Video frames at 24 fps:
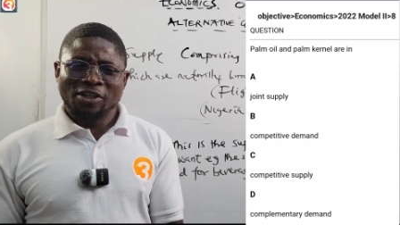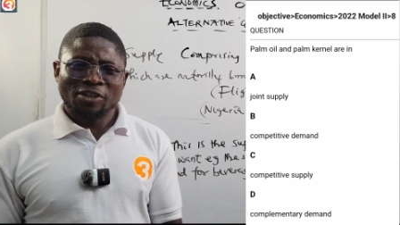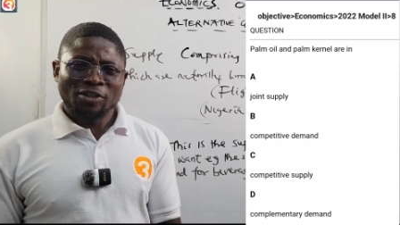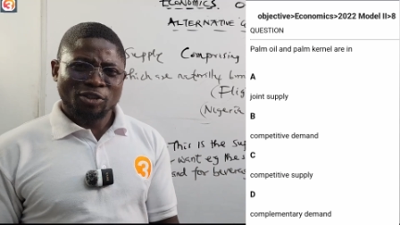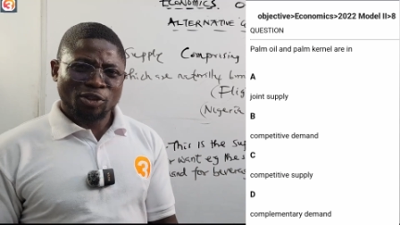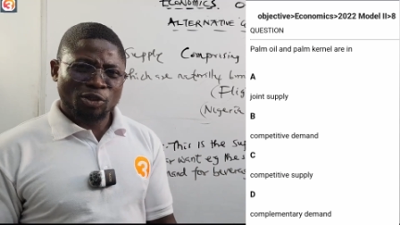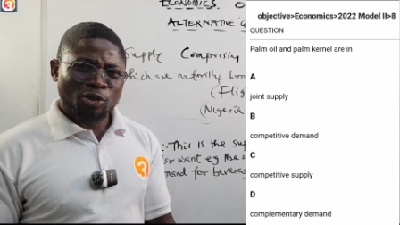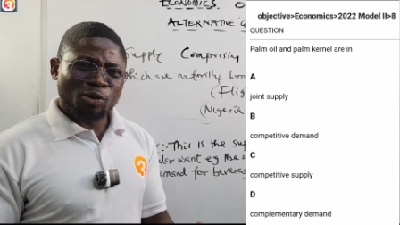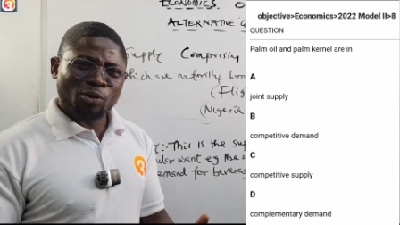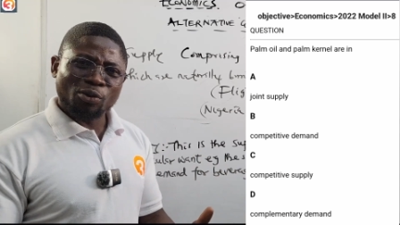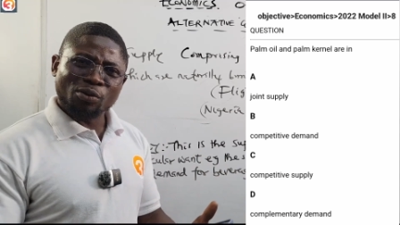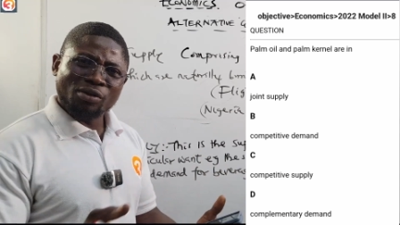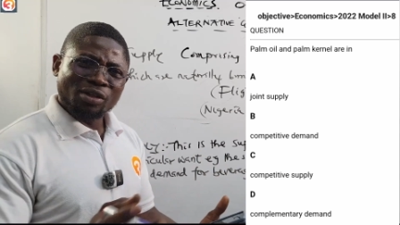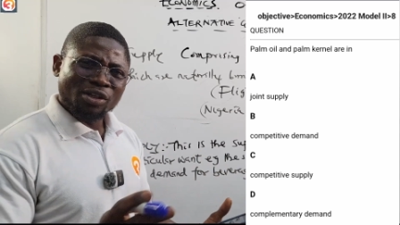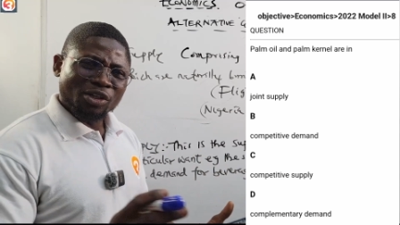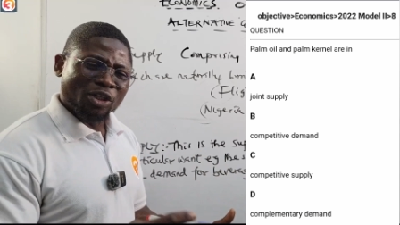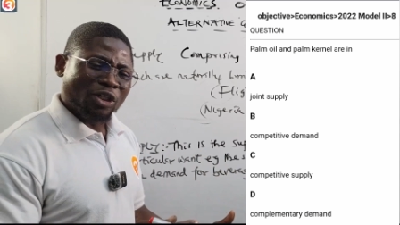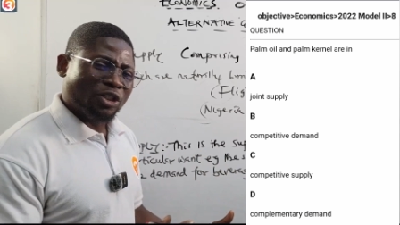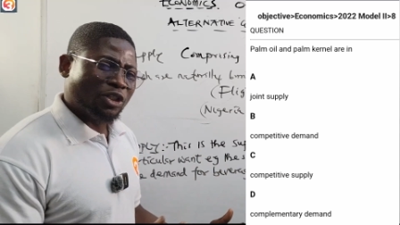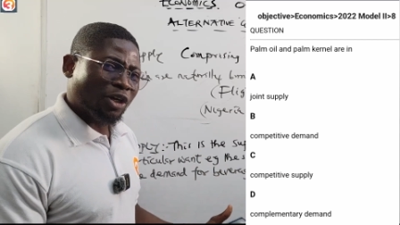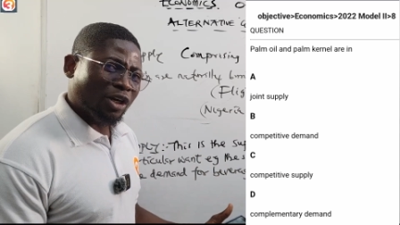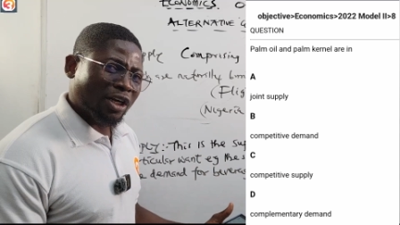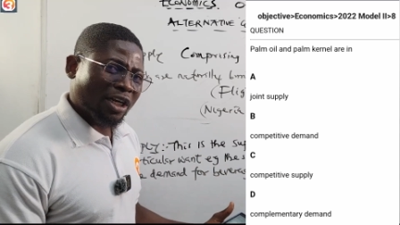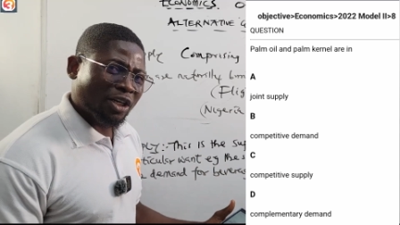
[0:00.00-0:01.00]
So you
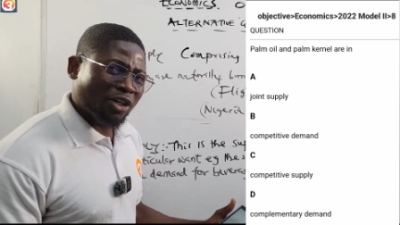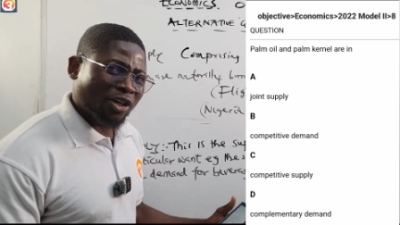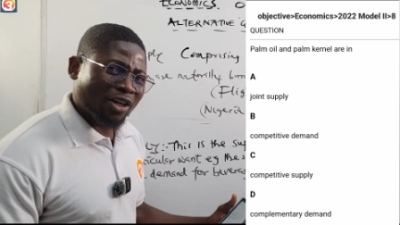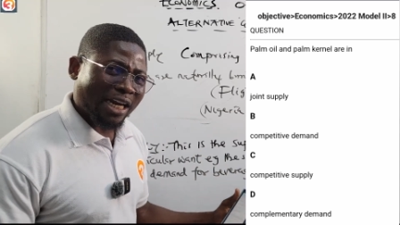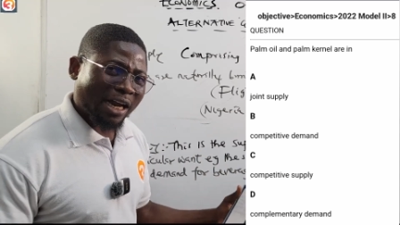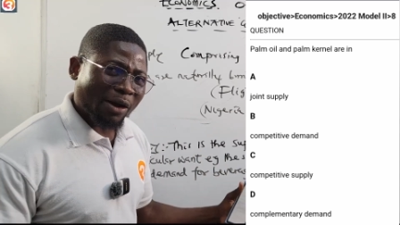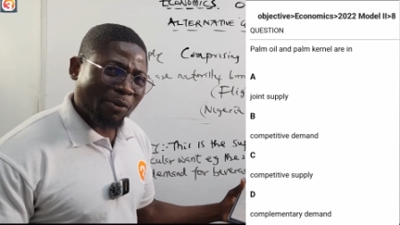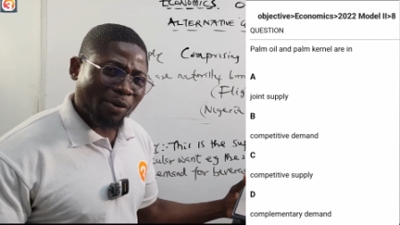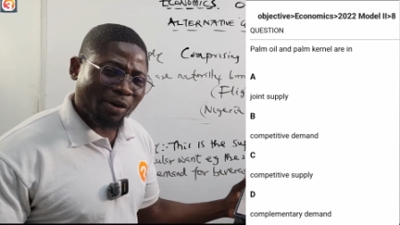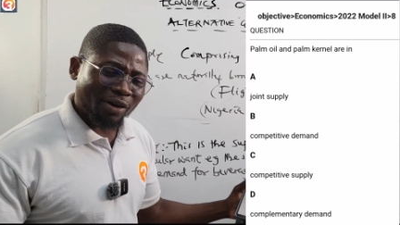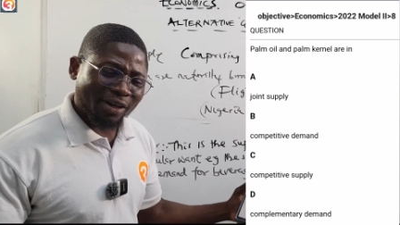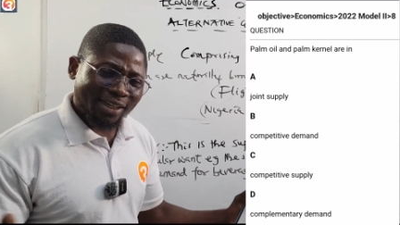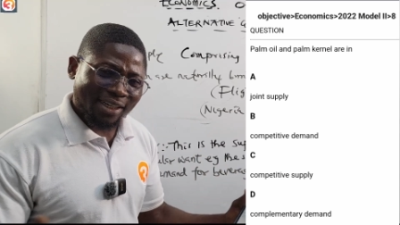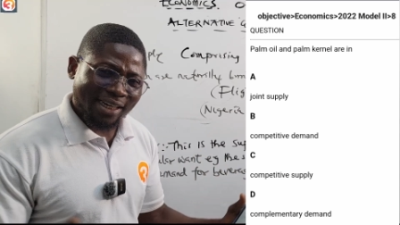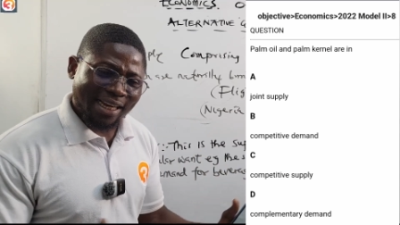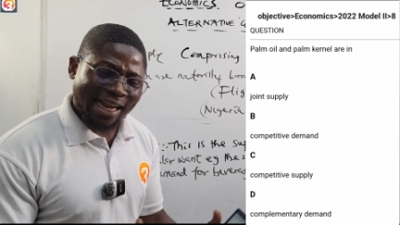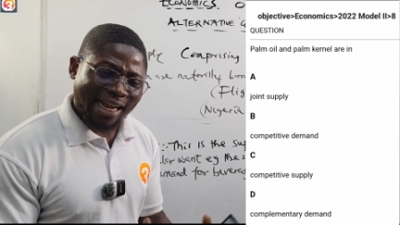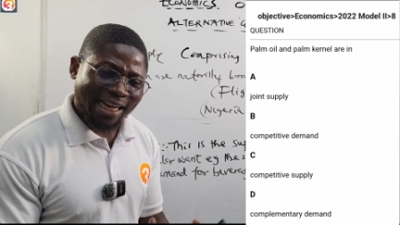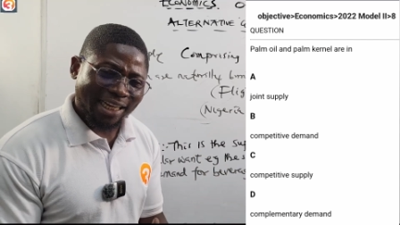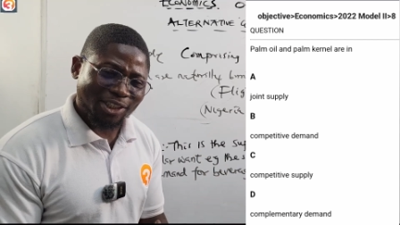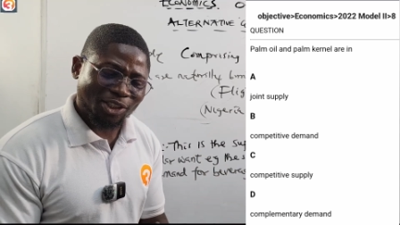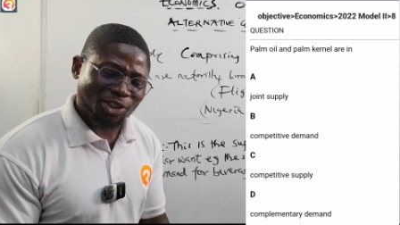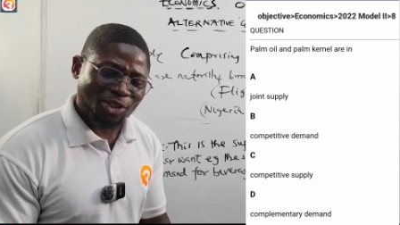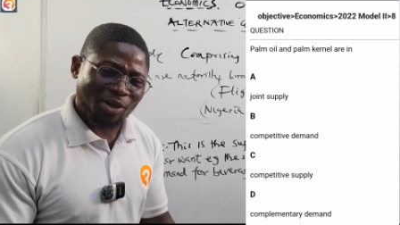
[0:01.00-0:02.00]
surely know that what they
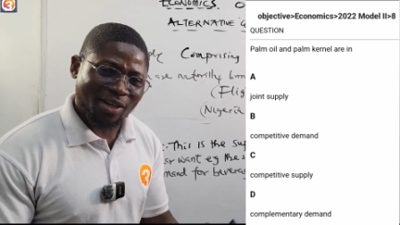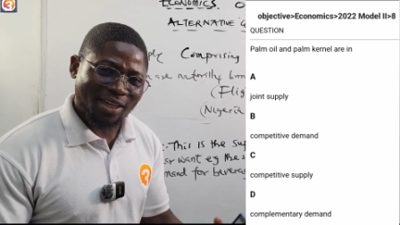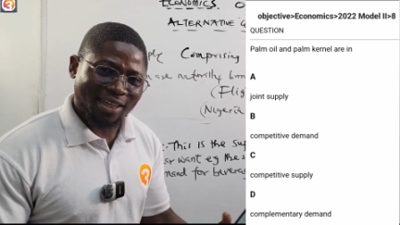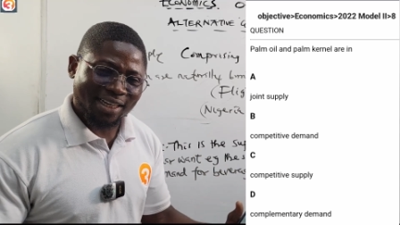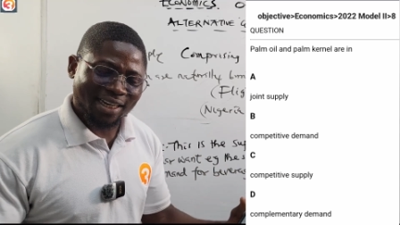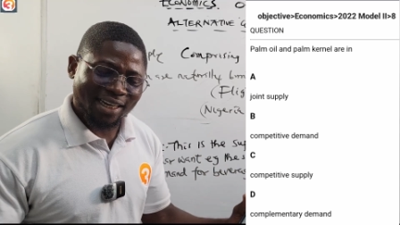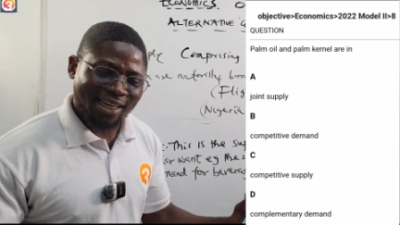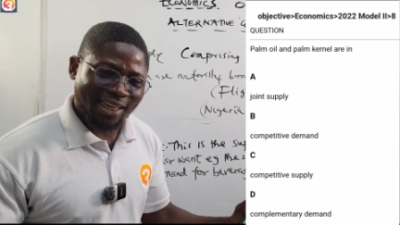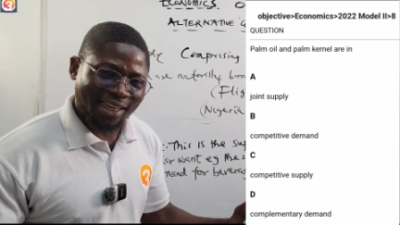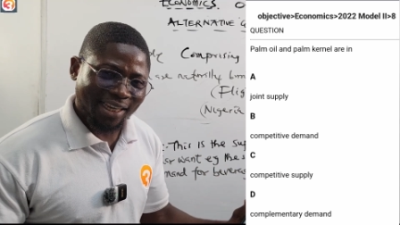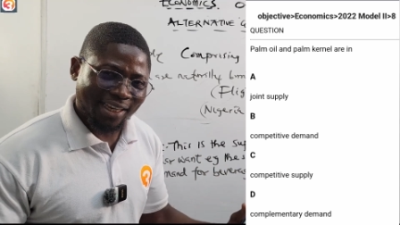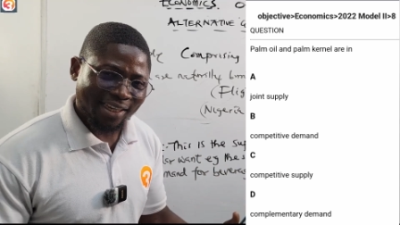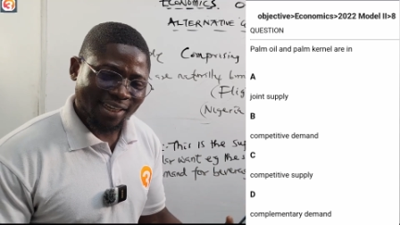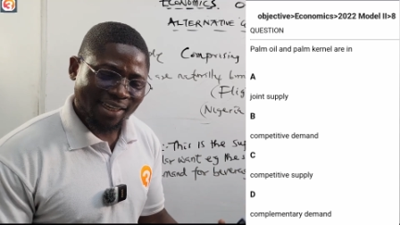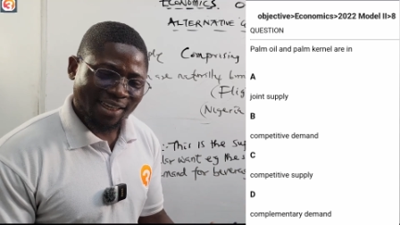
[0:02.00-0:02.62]
are jointly